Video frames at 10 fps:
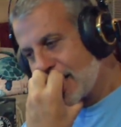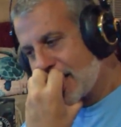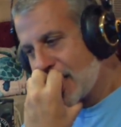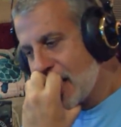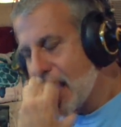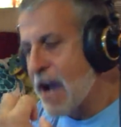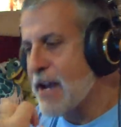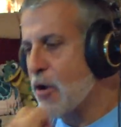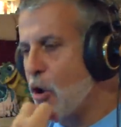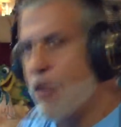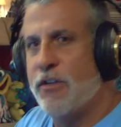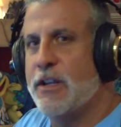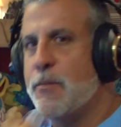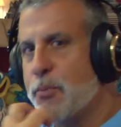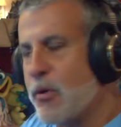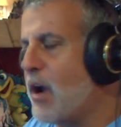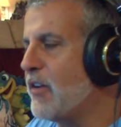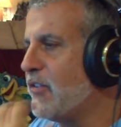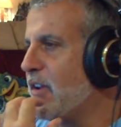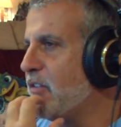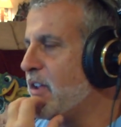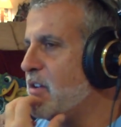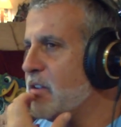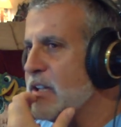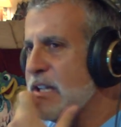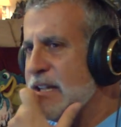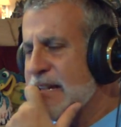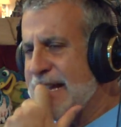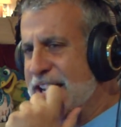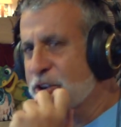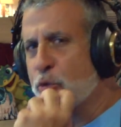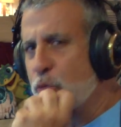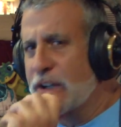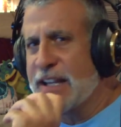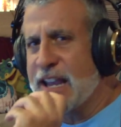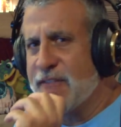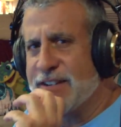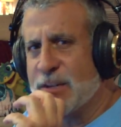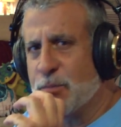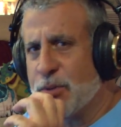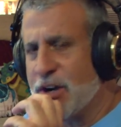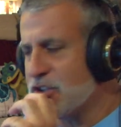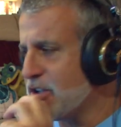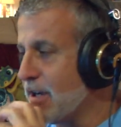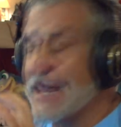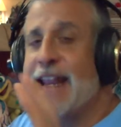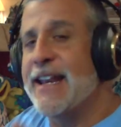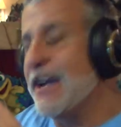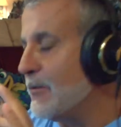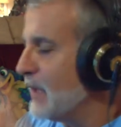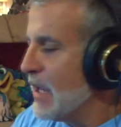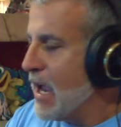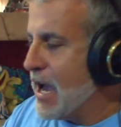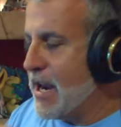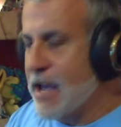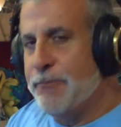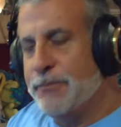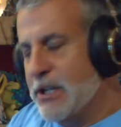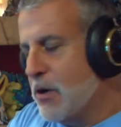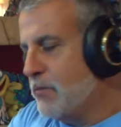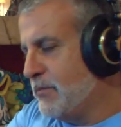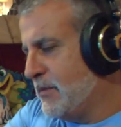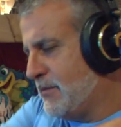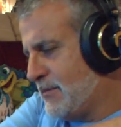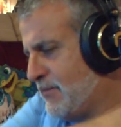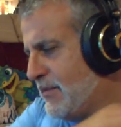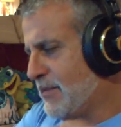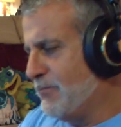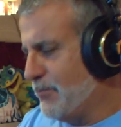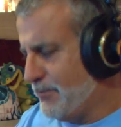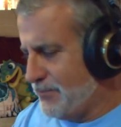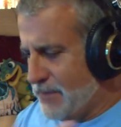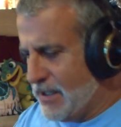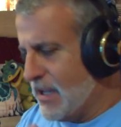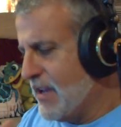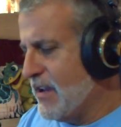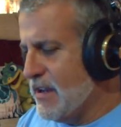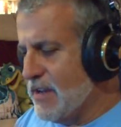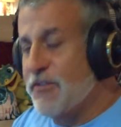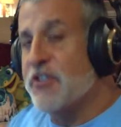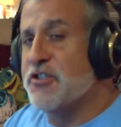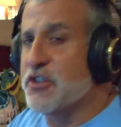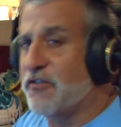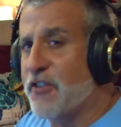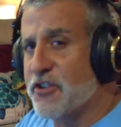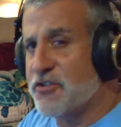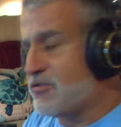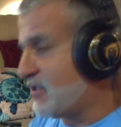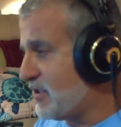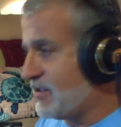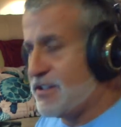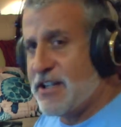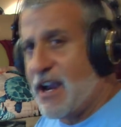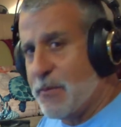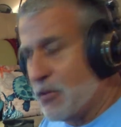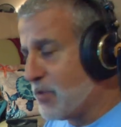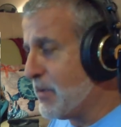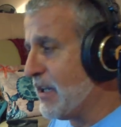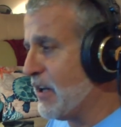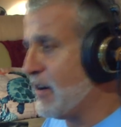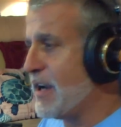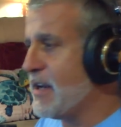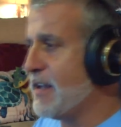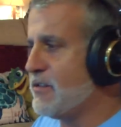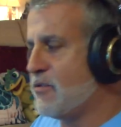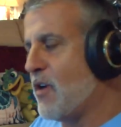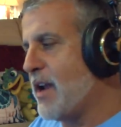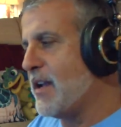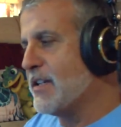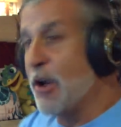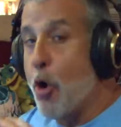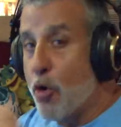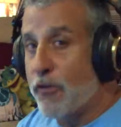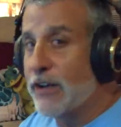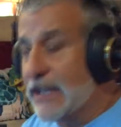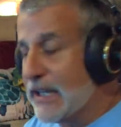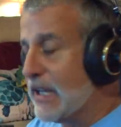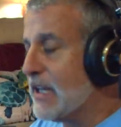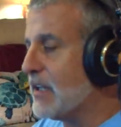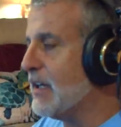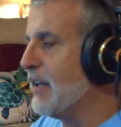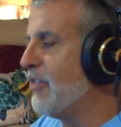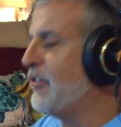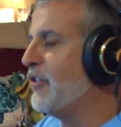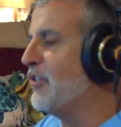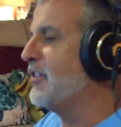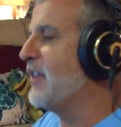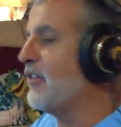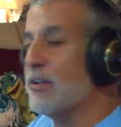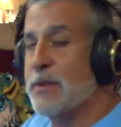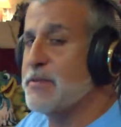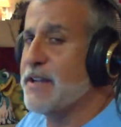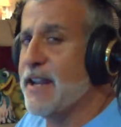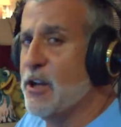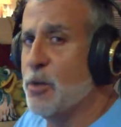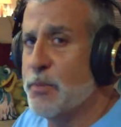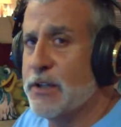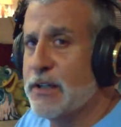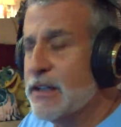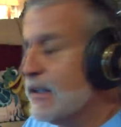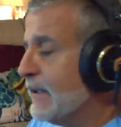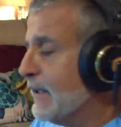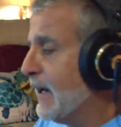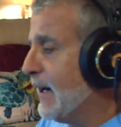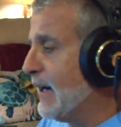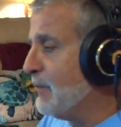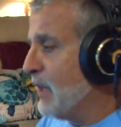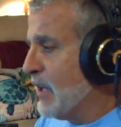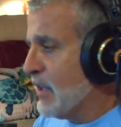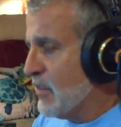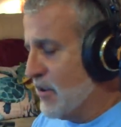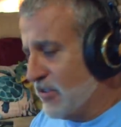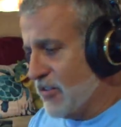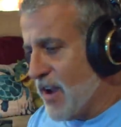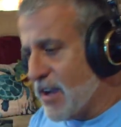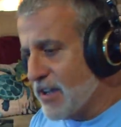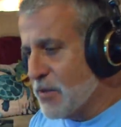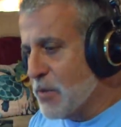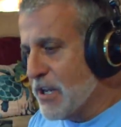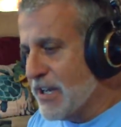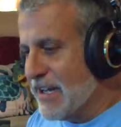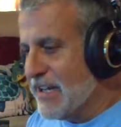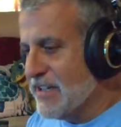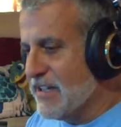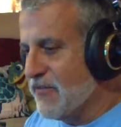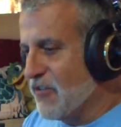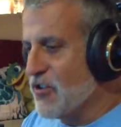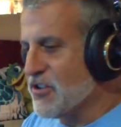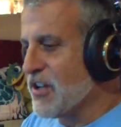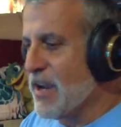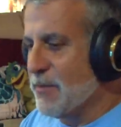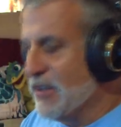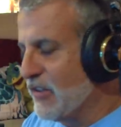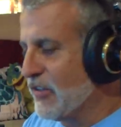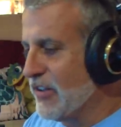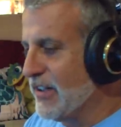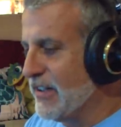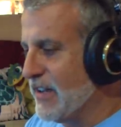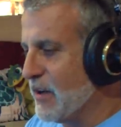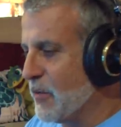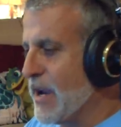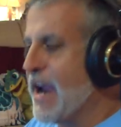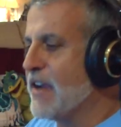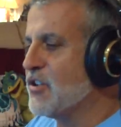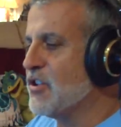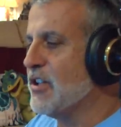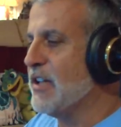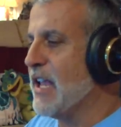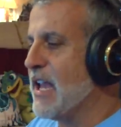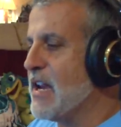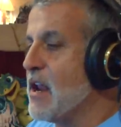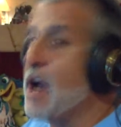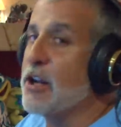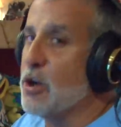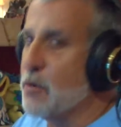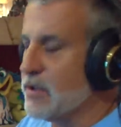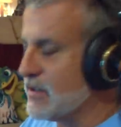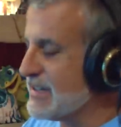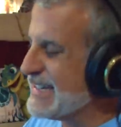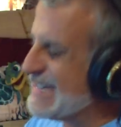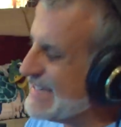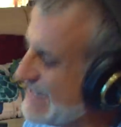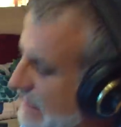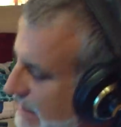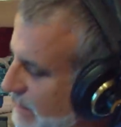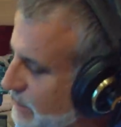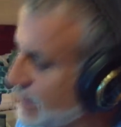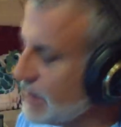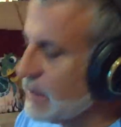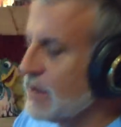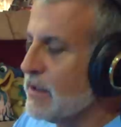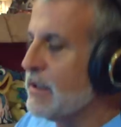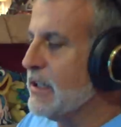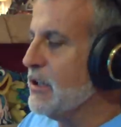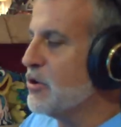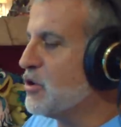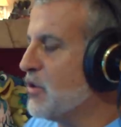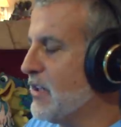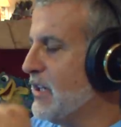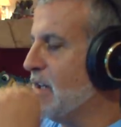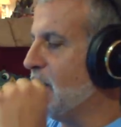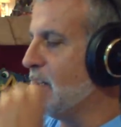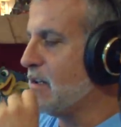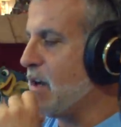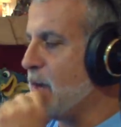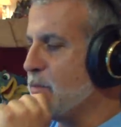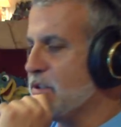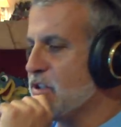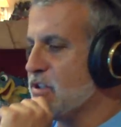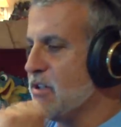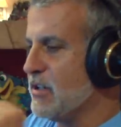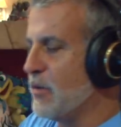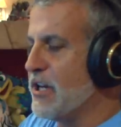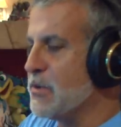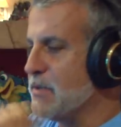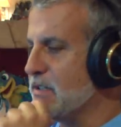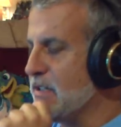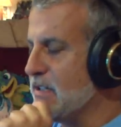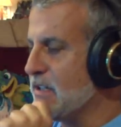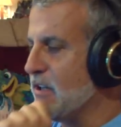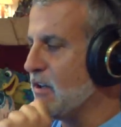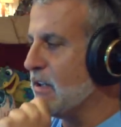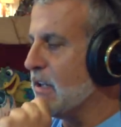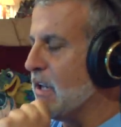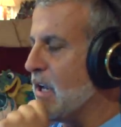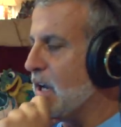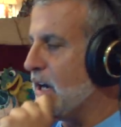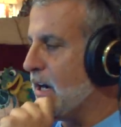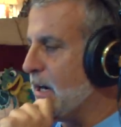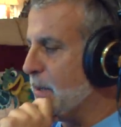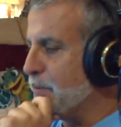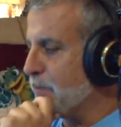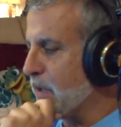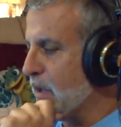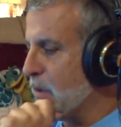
it's not overly processed. I don't hear really heavy compression on it. Anyhow, I, am you know uh, if this is your first time with me here, I, I try not to overly geek on certain things. Sometimes I can't help it. Um, this is not going to be an easy first time listen uh, reaction and not go into some, you know, tricky uh, composition and arrangement detail. Um,